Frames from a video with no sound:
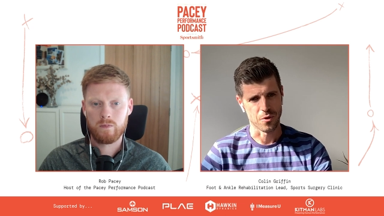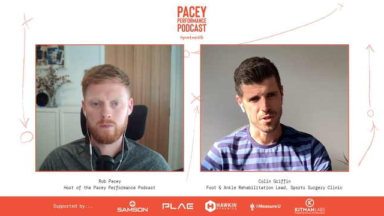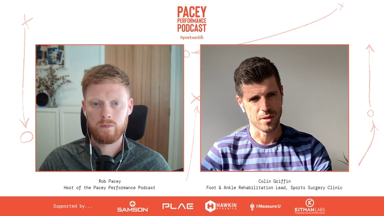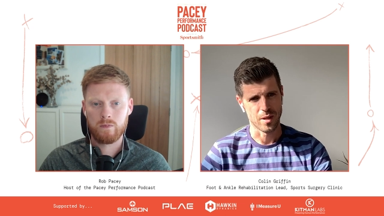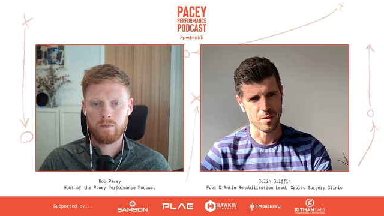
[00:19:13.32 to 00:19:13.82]

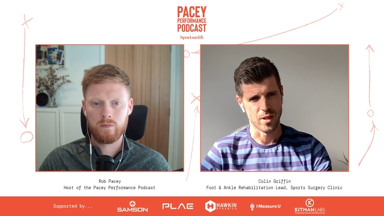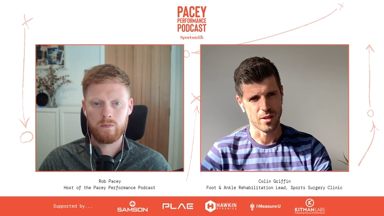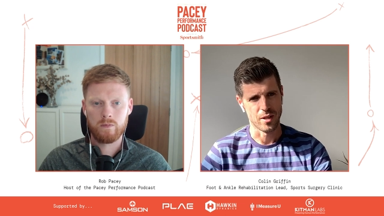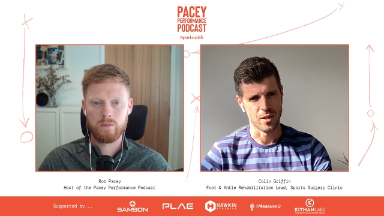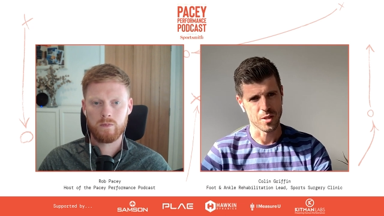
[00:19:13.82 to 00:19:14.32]
Speaker 1: focus on, on,
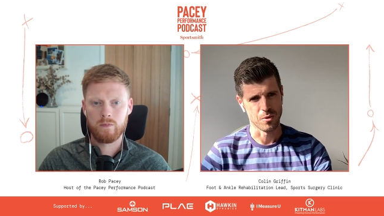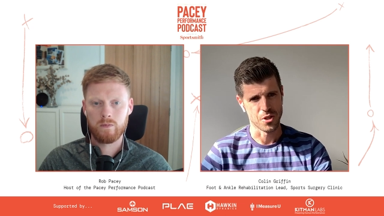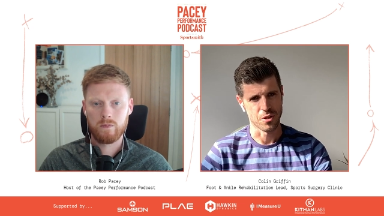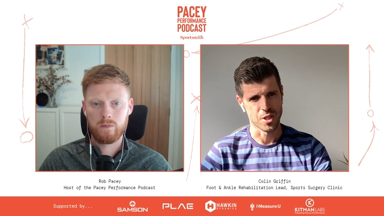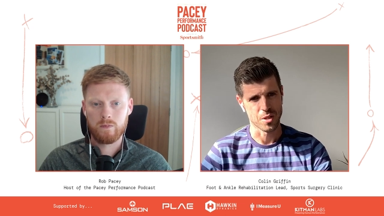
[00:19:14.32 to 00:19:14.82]
on, on, I
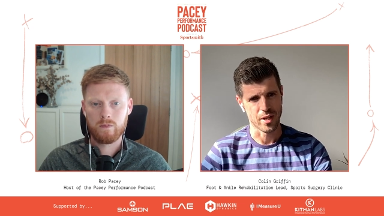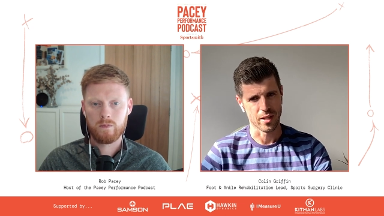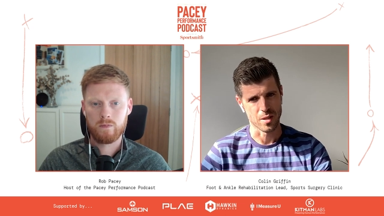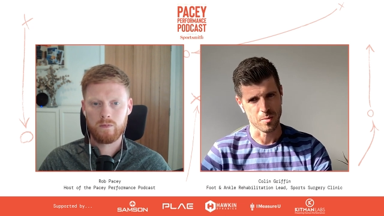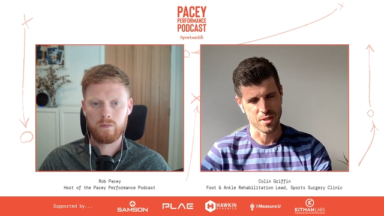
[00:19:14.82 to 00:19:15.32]
suppose, joint
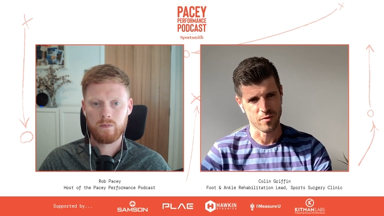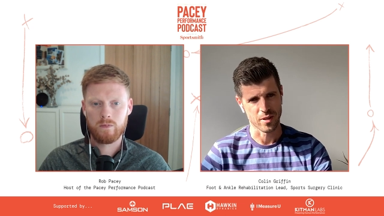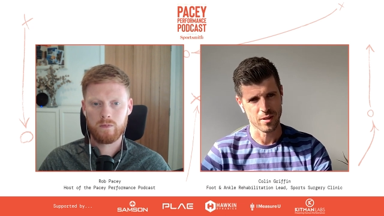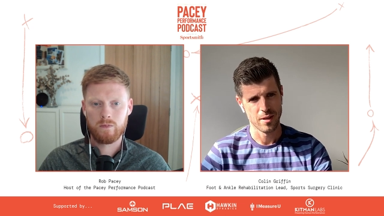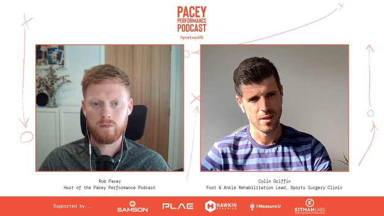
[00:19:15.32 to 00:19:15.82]
angle
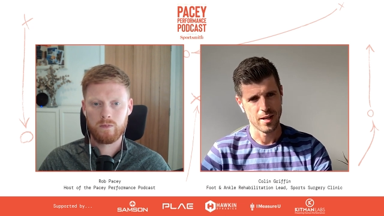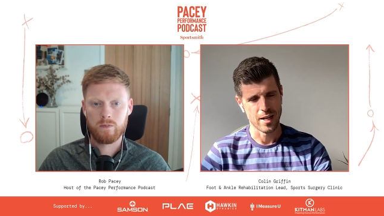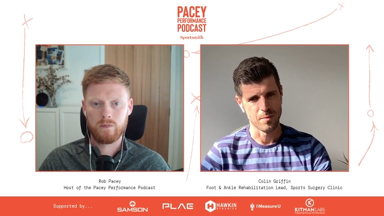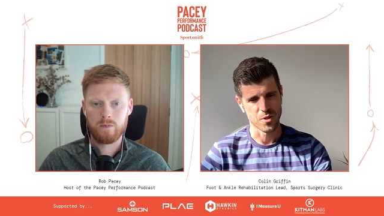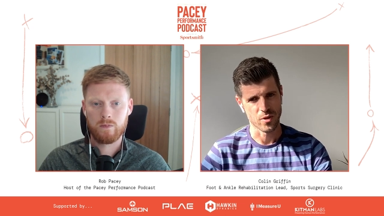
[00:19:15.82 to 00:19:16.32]
specific
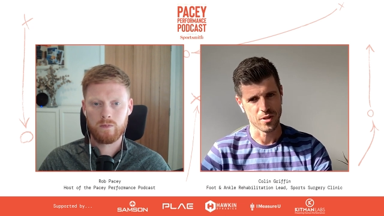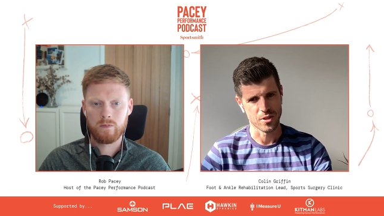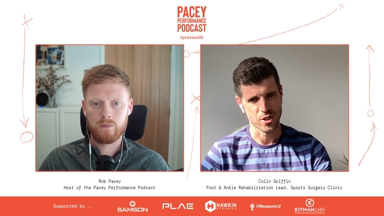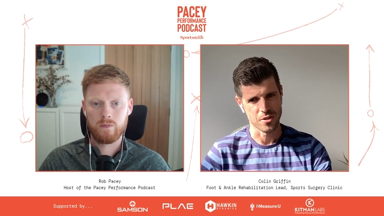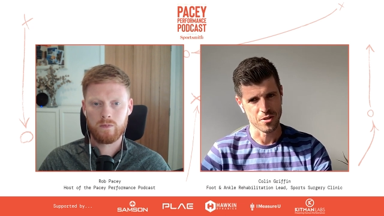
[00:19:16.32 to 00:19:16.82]
um,
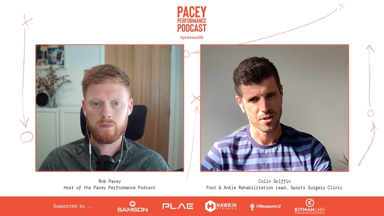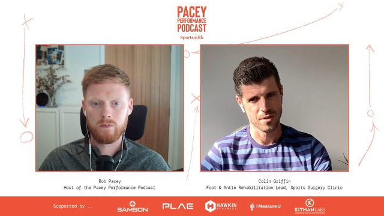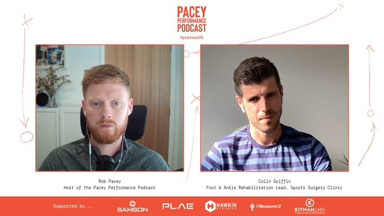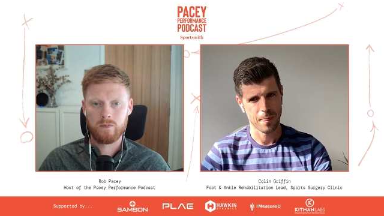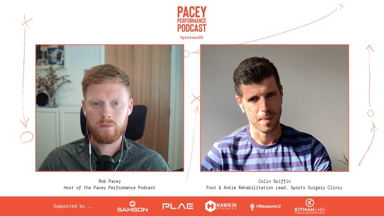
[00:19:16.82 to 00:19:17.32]
strength
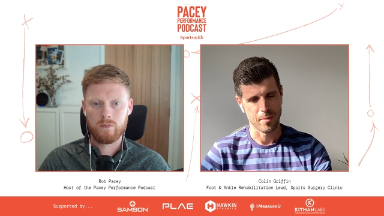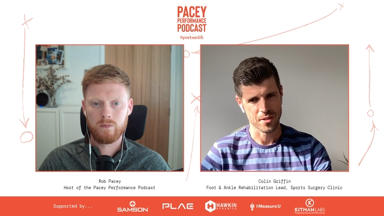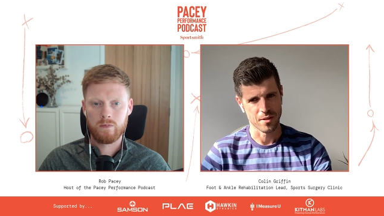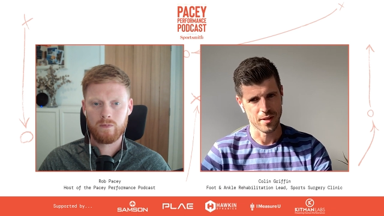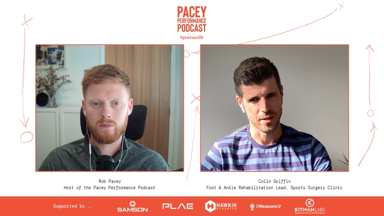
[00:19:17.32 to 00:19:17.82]
changes
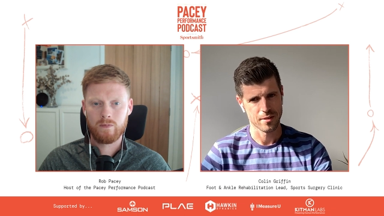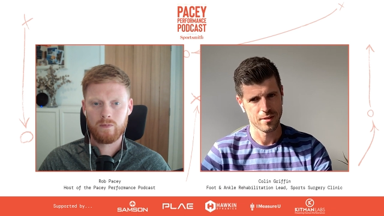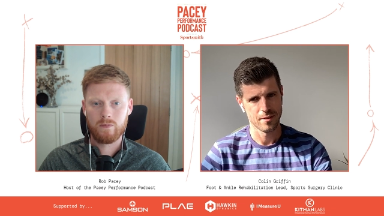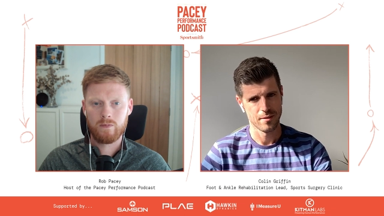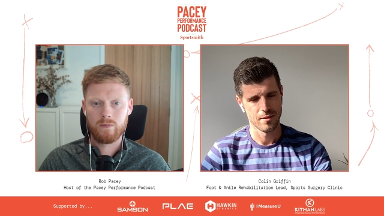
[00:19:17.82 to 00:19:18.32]
based on that.
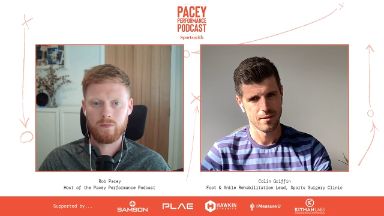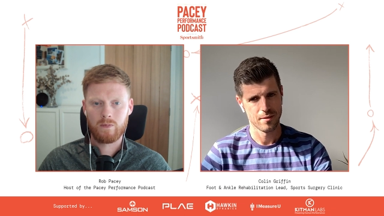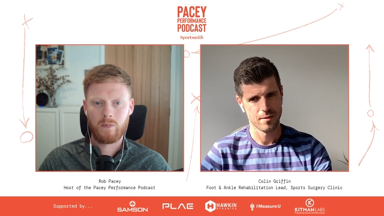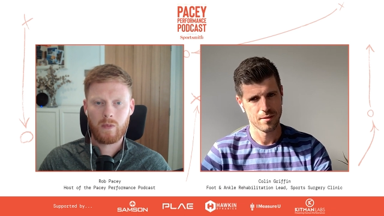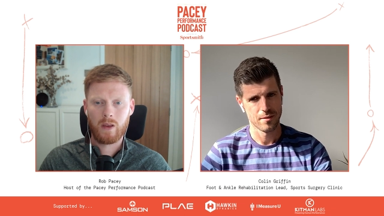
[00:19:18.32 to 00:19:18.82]

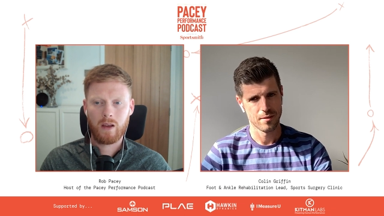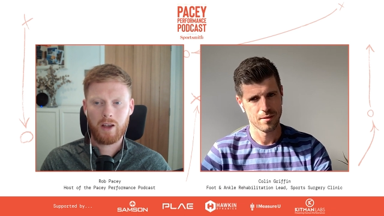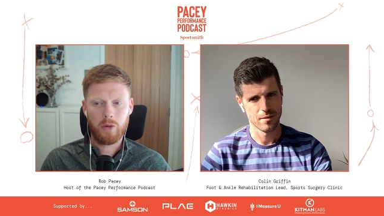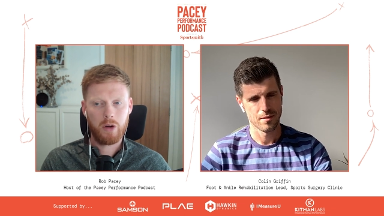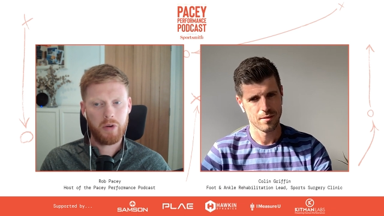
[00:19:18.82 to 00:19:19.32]

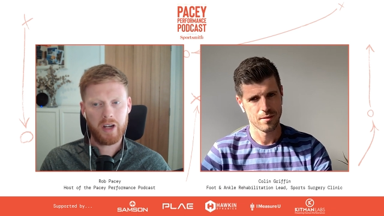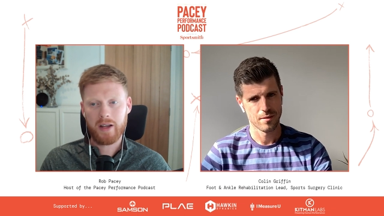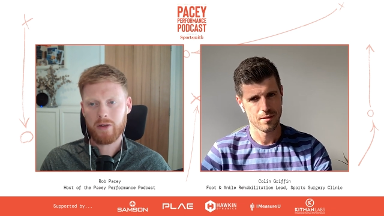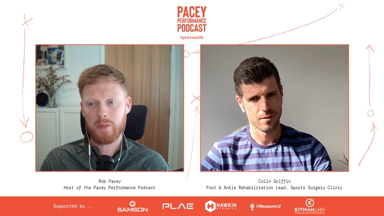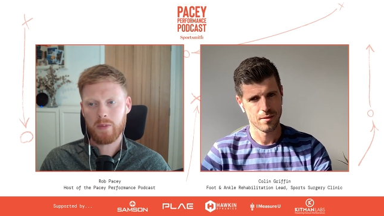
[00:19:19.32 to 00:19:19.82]
Speaker 2: I don't want to bring
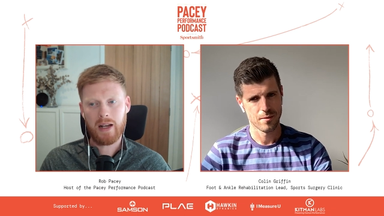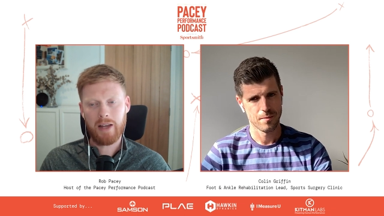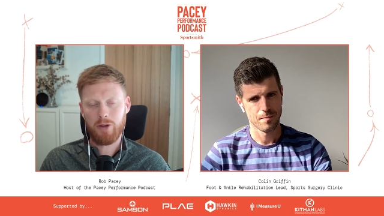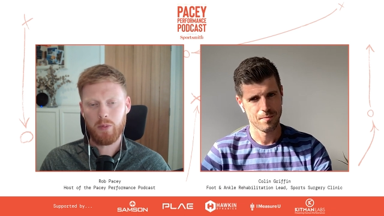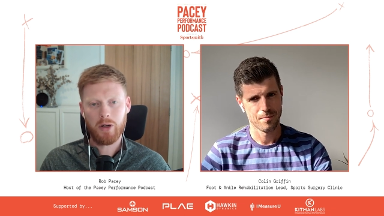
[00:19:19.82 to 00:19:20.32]
it down to my
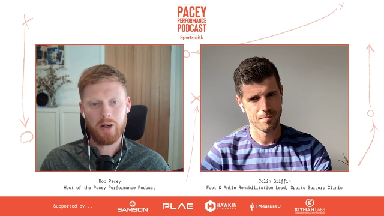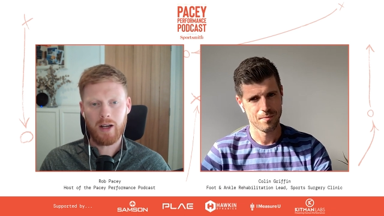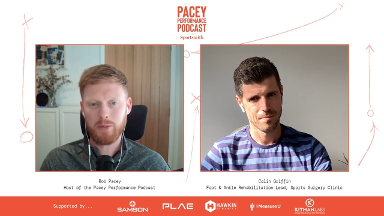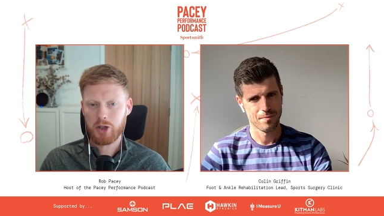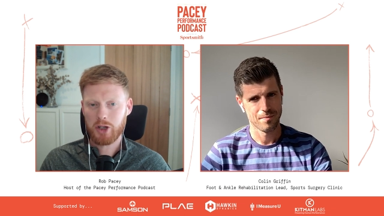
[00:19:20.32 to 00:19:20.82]
level, but
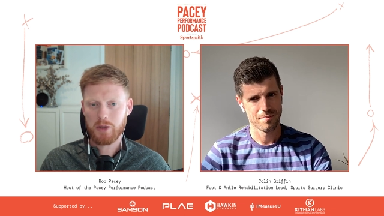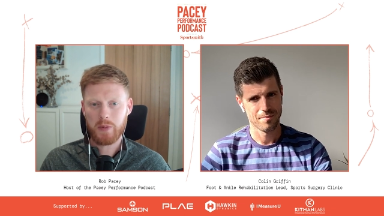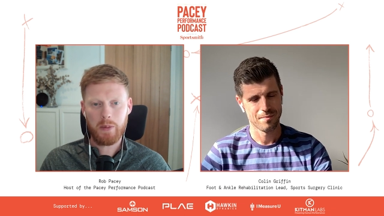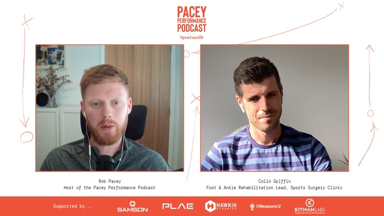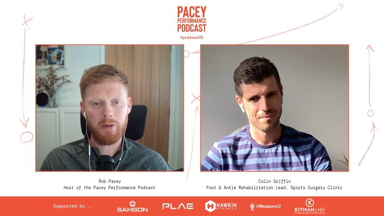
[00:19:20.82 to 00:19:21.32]
I'm sure there's
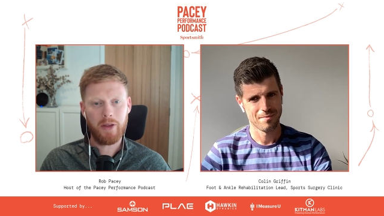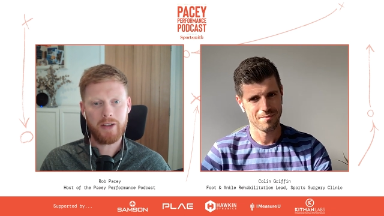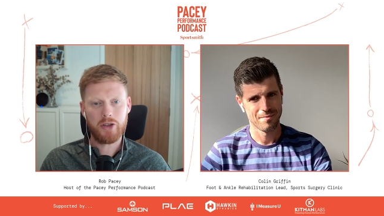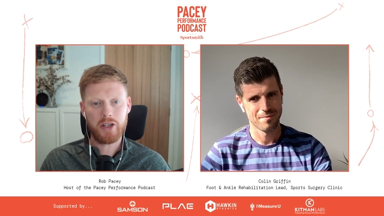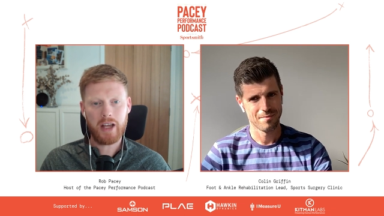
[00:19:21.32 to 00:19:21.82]
people out
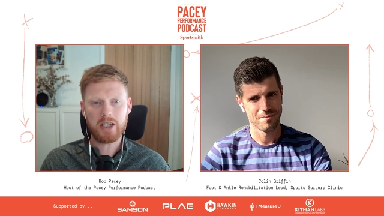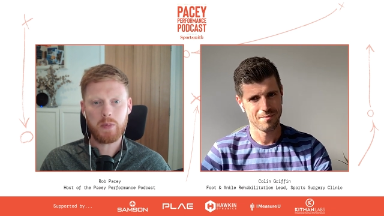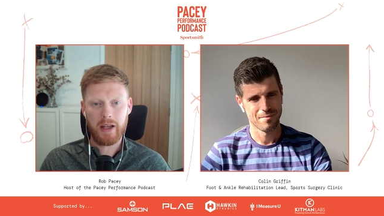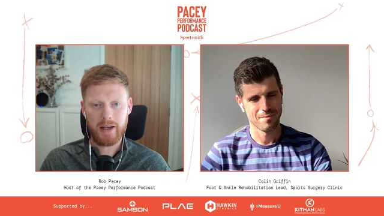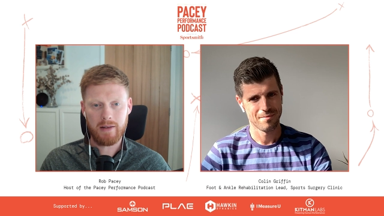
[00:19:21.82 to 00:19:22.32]
there. Just
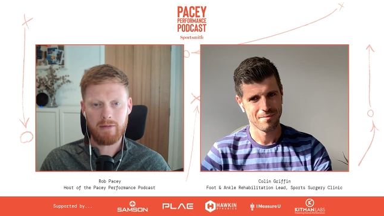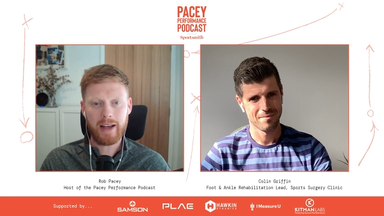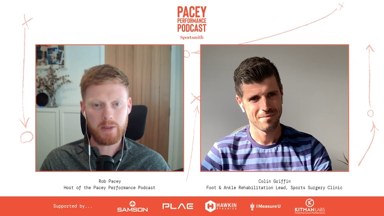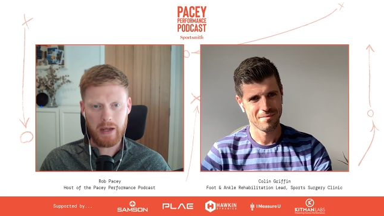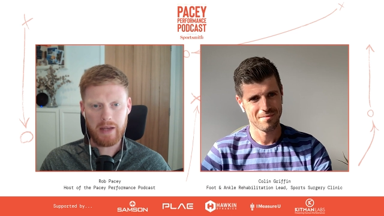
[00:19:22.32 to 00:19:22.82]

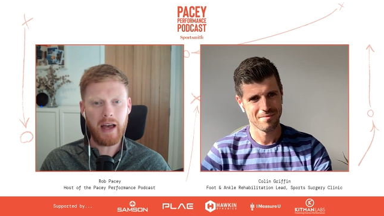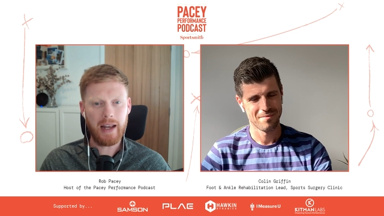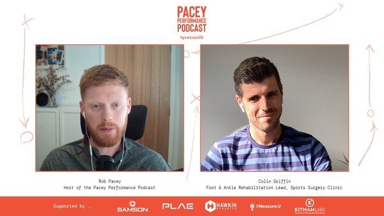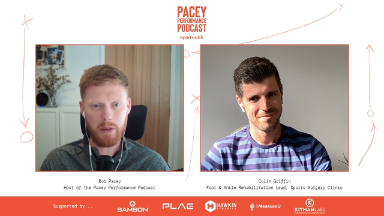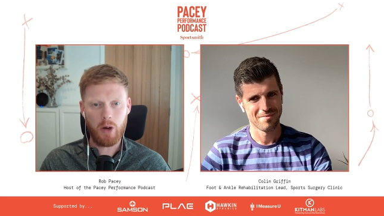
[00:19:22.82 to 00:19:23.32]
explain explain
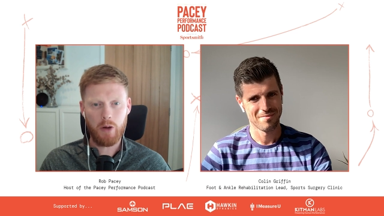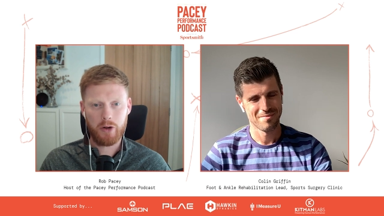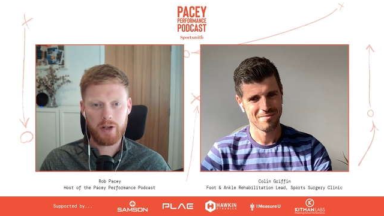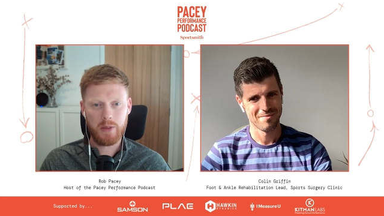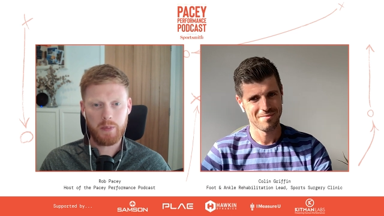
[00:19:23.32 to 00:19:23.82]
that a little bit more
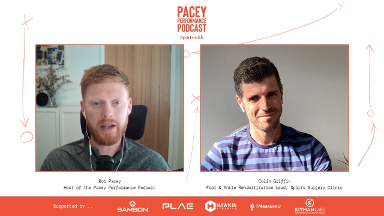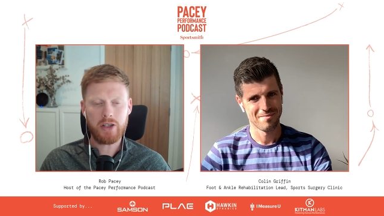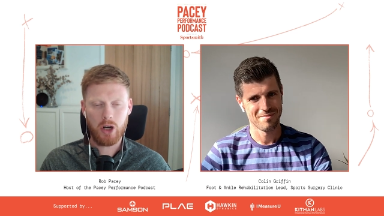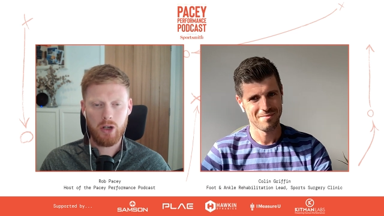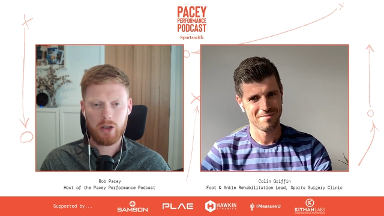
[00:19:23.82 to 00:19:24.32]
for us. The
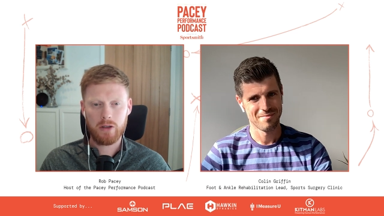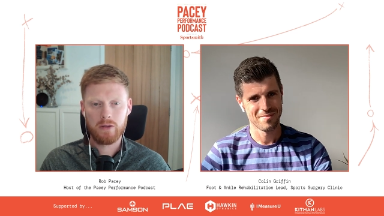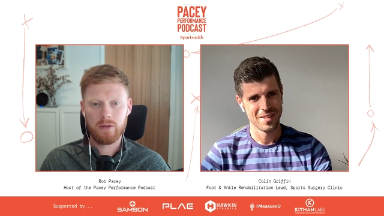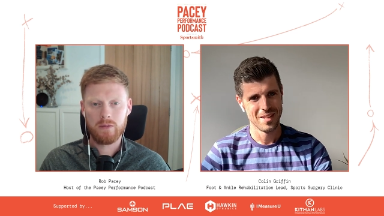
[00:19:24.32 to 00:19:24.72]
peak torque.